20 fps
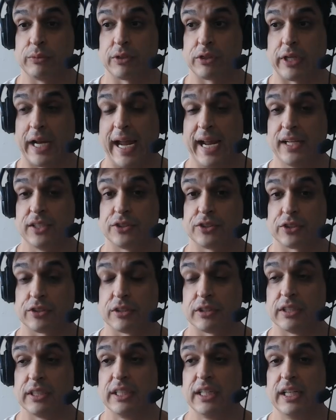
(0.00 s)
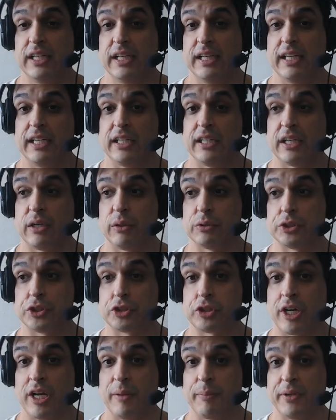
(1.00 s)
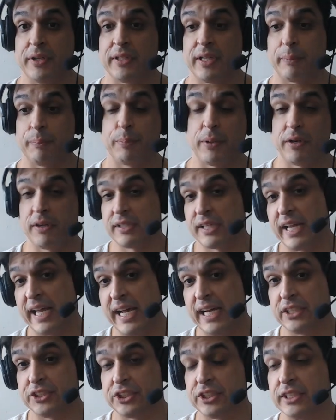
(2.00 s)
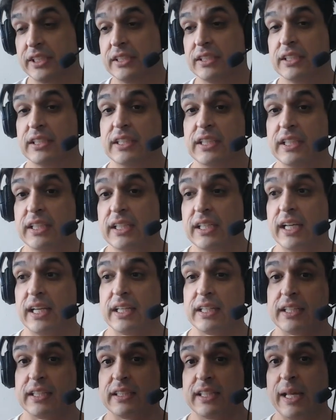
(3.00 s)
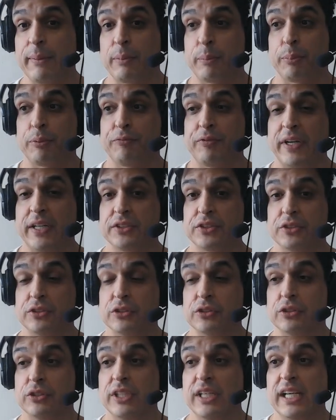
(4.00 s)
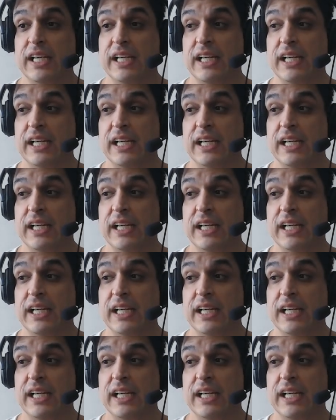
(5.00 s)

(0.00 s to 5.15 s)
cancer, and I was trying to be like bury the hatchet and keep it professional.